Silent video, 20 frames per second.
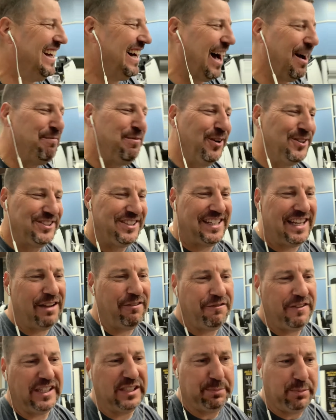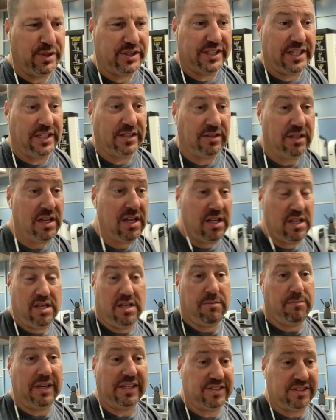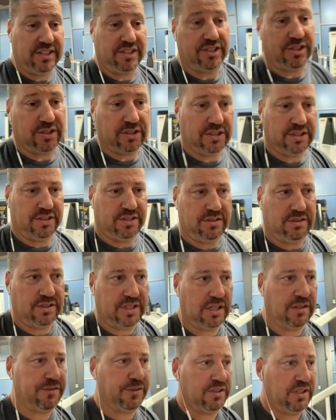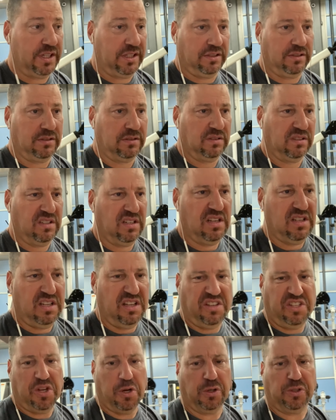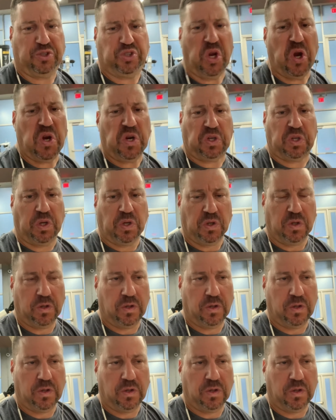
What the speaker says: I posted that on Facebook, and my sister, Jennifer, like, "You're a jerk."